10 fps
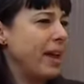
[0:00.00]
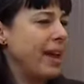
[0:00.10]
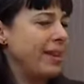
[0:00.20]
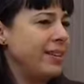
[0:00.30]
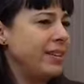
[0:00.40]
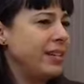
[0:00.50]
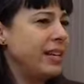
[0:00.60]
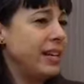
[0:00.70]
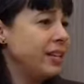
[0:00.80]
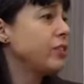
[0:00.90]
And
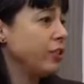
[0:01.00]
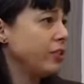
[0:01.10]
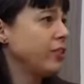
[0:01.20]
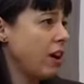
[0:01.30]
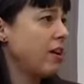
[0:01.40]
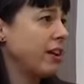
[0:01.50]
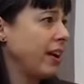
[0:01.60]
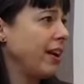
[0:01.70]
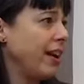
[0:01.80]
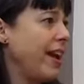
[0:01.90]
he started
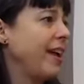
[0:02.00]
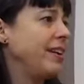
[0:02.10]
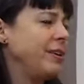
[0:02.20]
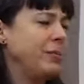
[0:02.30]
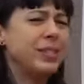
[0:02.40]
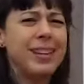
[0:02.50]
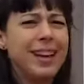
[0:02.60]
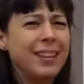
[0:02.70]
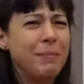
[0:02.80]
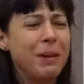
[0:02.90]
talking and he was
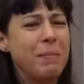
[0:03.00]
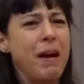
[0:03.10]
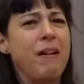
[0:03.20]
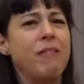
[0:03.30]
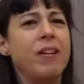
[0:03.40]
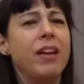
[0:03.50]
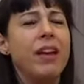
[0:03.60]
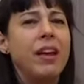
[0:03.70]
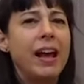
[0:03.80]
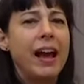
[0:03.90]
telling me about
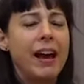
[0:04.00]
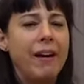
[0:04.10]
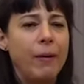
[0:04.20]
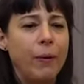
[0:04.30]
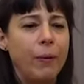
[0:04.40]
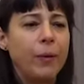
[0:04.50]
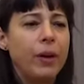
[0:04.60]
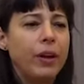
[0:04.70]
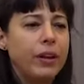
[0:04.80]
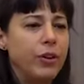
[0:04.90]
how,
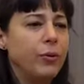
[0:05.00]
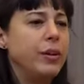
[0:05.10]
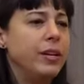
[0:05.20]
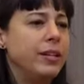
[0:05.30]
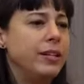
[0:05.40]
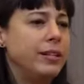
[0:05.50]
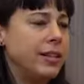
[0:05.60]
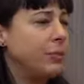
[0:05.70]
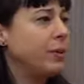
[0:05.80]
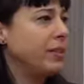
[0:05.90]
you know, he
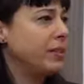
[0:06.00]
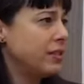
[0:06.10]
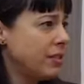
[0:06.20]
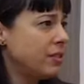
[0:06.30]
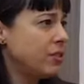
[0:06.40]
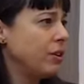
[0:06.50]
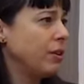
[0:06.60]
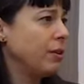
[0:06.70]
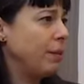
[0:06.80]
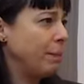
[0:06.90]
stayed with his
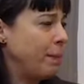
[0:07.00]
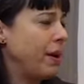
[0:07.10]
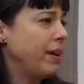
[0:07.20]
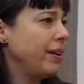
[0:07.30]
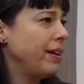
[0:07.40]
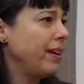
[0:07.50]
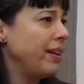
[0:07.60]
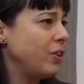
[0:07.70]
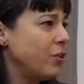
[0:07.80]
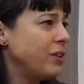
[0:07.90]
sister, but
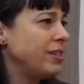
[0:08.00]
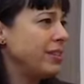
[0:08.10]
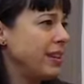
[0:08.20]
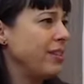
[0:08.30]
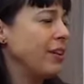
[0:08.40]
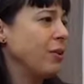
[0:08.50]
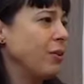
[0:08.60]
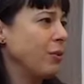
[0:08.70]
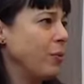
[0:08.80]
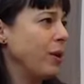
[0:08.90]
he couldn't stay
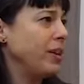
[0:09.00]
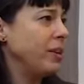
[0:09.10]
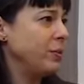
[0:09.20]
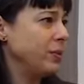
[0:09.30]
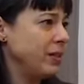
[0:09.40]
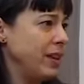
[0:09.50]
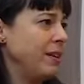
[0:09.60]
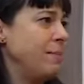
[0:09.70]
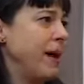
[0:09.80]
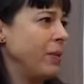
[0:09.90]
there when he was
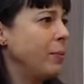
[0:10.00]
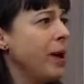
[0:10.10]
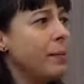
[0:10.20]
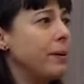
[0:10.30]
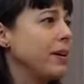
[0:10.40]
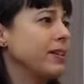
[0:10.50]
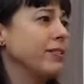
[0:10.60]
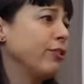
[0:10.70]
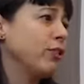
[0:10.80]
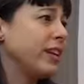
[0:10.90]
in a bad way because
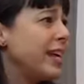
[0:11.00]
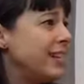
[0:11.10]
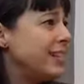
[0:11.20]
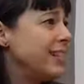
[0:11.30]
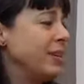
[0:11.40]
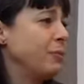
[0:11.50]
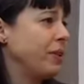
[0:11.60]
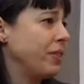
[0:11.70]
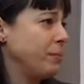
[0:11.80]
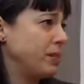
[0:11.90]
of her kids. He didn't
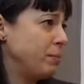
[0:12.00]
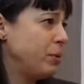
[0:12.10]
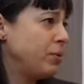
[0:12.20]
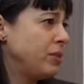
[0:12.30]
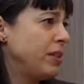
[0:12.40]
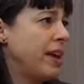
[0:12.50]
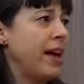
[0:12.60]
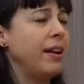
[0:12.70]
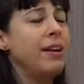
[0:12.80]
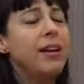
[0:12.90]
want them exposed to
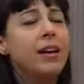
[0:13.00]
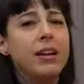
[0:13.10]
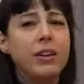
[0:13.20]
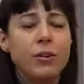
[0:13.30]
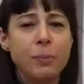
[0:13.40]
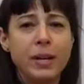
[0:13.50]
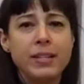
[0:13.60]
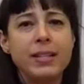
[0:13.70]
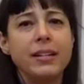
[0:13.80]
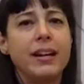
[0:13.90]
that. You know,
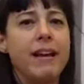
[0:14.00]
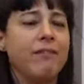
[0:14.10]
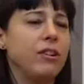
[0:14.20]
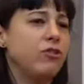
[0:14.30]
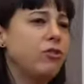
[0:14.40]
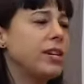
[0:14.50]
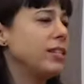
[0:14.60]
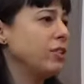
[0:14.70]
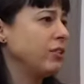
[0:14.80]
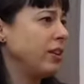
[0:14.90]
because he didn't have an
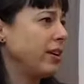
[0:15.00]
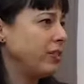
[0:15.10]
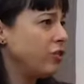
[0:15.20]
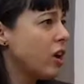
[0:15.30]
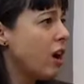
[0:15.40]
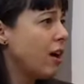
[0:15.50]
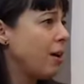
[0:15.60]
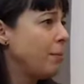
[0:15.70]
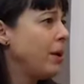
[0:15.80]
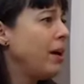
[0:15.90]
address, he couldn't get a
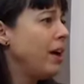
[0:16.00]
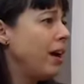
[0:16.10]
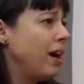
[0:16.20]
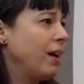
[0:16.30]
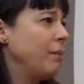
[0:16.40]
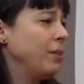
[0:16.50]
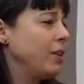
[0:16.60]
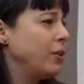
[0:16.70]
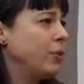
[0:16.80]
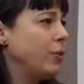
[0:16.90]
job. Mm.
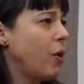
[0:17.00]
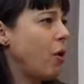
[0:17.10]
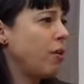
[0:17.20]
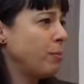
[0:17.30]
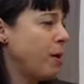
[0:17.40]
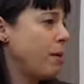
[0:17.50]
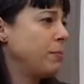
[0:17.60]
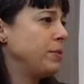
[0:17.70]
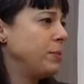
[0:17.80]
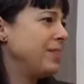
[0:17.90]
You know, all the
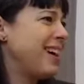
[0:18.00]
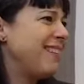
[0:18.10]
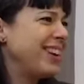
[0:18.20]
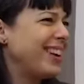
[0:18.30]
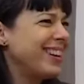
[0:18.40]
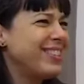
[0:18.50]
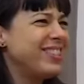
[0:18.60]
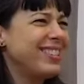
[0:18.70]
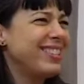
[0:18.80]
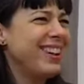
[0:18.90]
problems he was having. And I
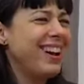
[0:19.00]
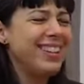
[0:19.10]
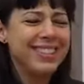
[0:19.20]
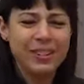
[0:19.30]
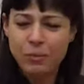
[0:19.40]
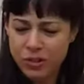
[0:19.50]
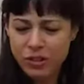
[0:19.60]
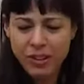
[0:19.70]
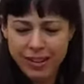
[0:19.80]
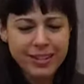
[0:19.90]
said,
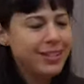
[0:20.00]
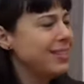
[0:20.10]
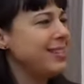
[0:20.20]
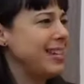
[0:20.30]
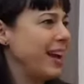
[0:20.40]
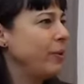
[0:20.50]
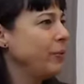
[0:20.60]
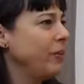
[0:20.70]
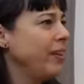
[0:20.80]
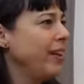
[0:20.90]
"Would you like to sit
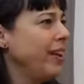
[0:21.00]
down?"